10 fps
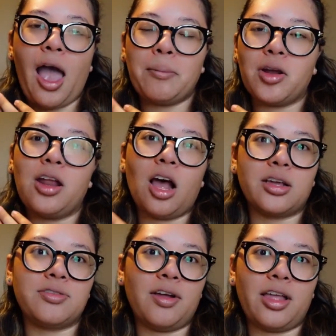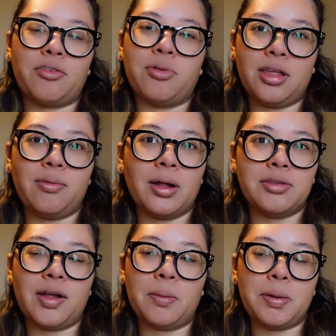Emery and August felt like really well
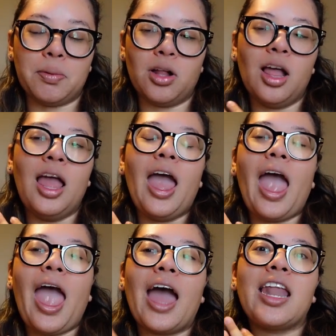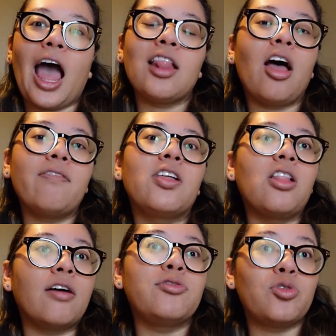developed people, and I loved the
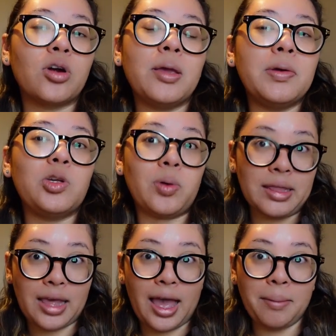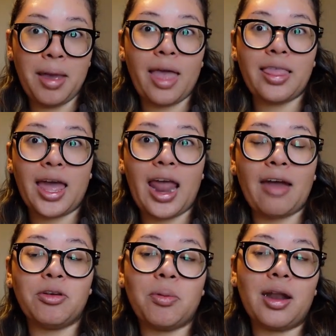love story between them. And then
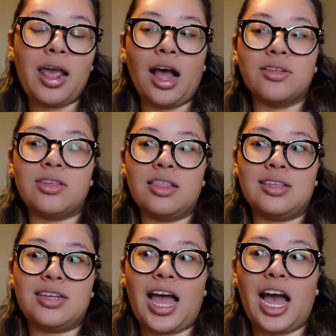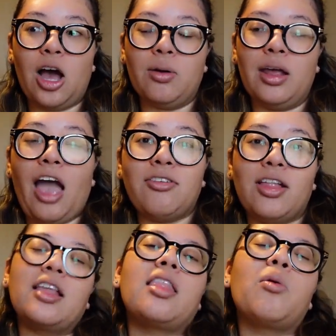everybody else in this town, I feel
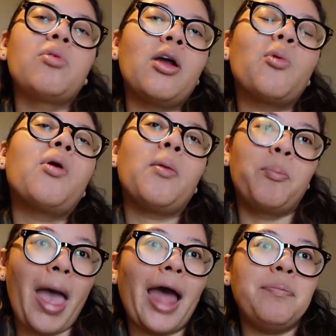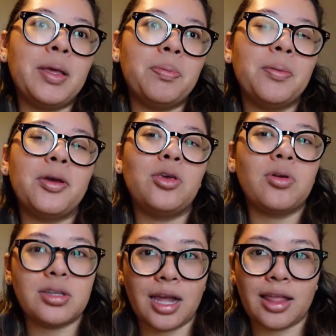like there weren't bad people, but you
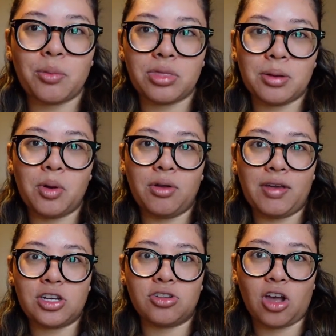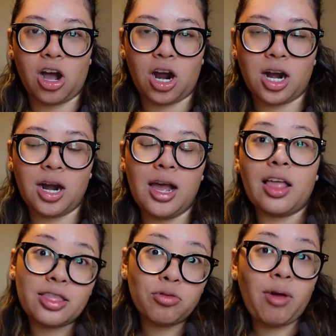could tell like what their motivations are.
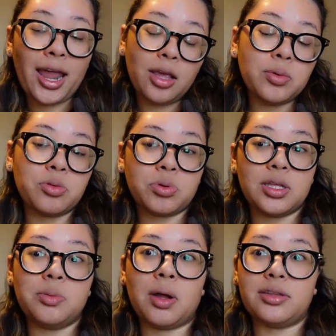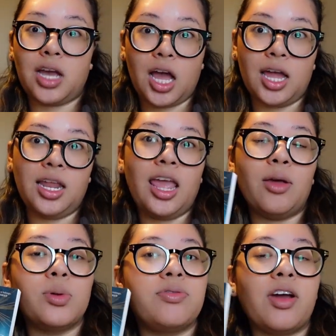Like the writing was really well done.
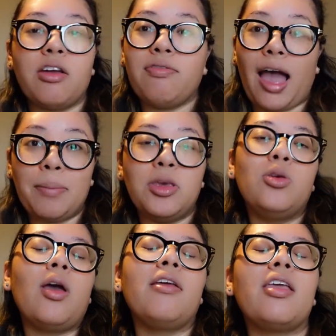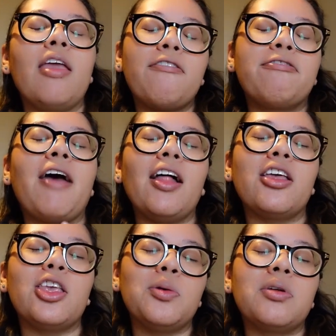It was very vibey. It felt
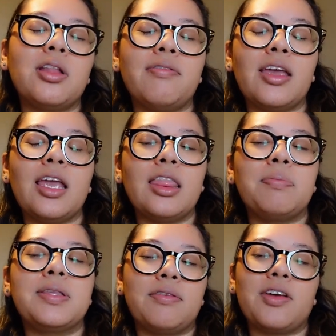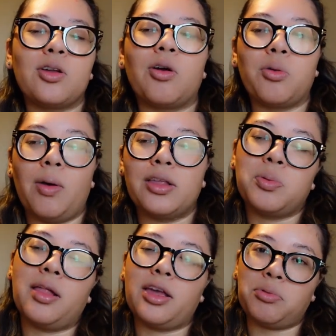like you were living in the Pacific
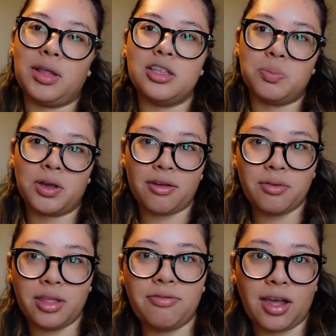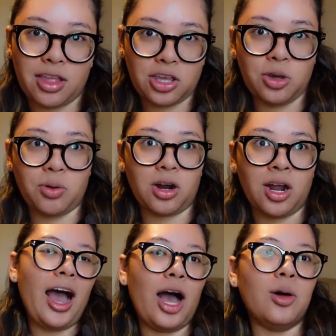Northwest while like reading this book. It really felt like you were
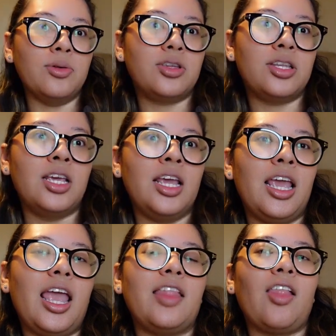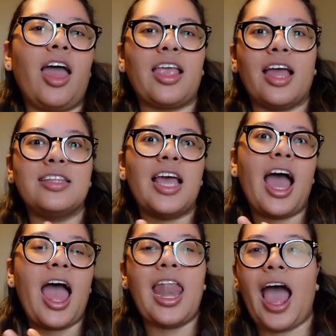out in like
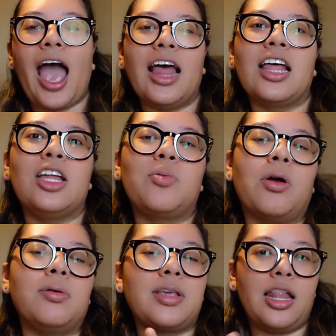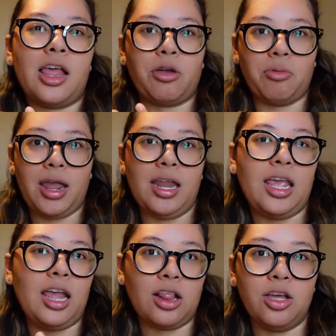an island where it was kind of like
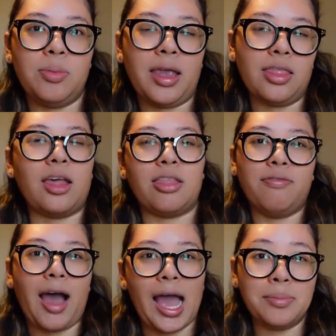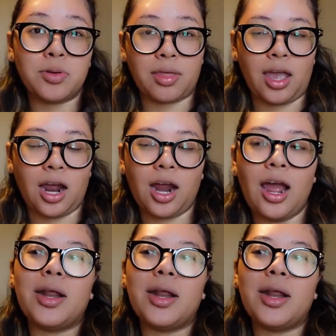rainy and gloomy, and like the vibes are there.